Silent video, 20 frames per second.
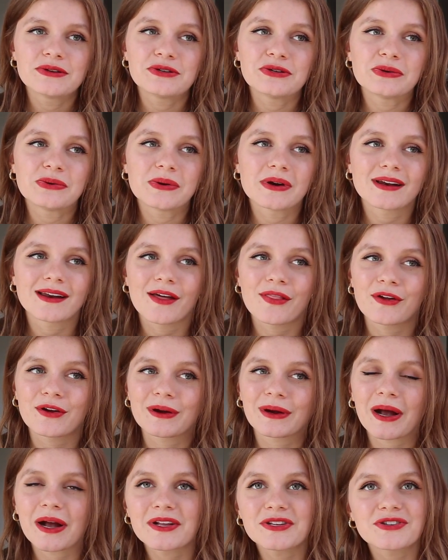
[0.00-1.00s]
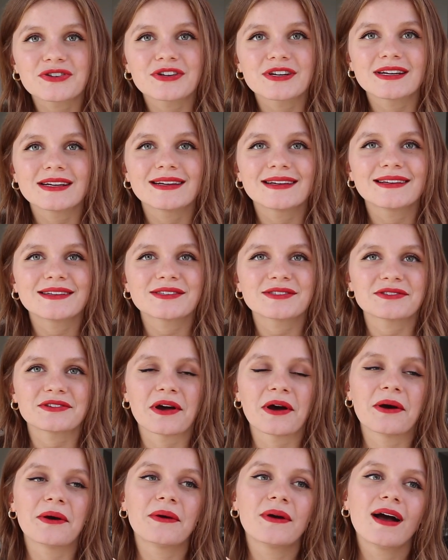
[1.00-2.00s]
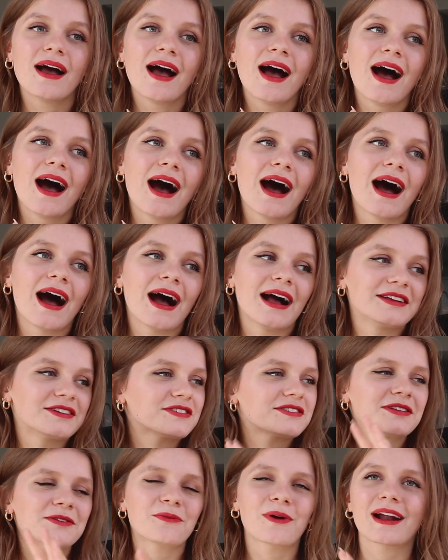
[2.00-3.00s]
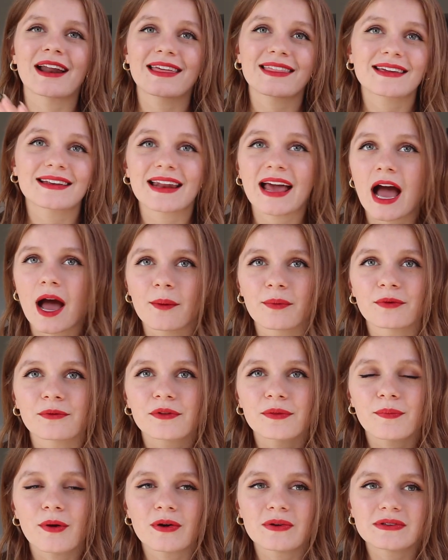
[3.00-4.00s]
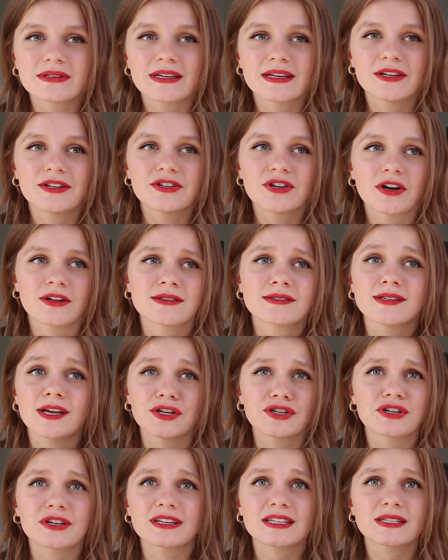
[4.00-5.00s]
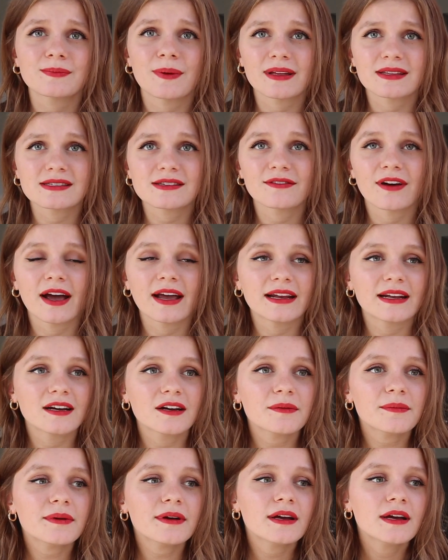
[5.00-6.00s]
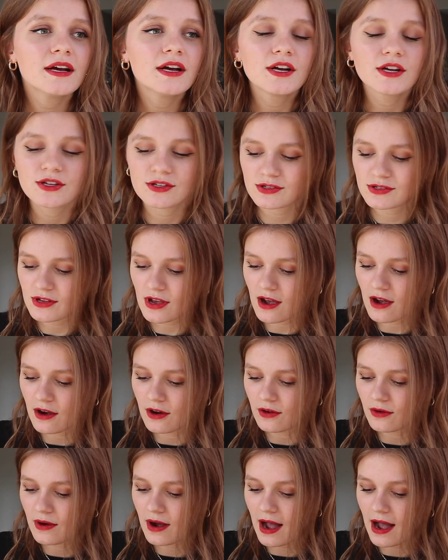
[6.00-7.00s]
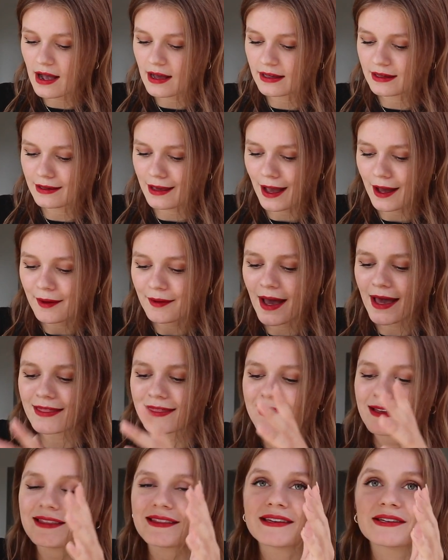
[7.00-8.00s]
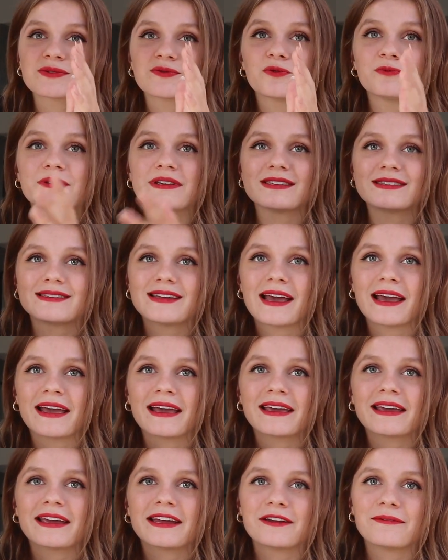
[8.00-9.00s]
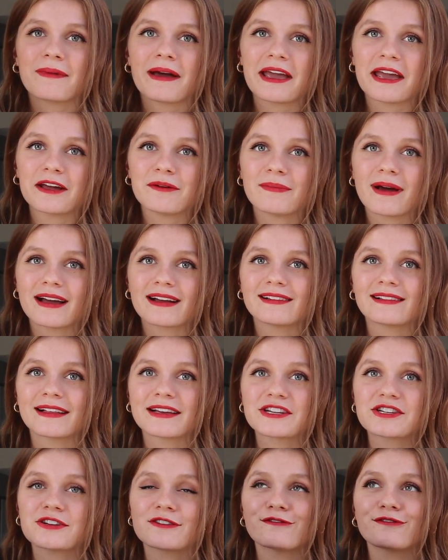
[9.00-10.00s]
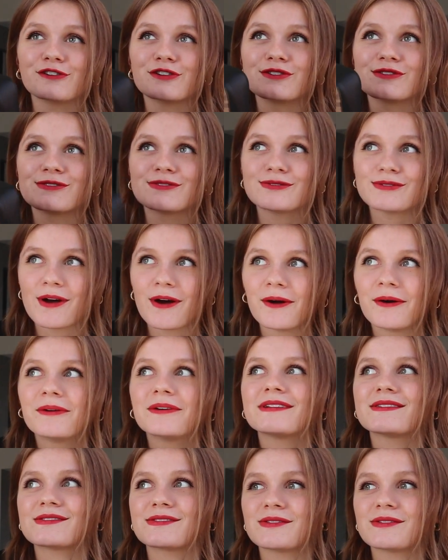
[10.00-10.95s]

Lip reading: to another country, so I just didn't want anything to happen with postage on such an expensive item. So yeah, I think this will be staying in my handbag collection for so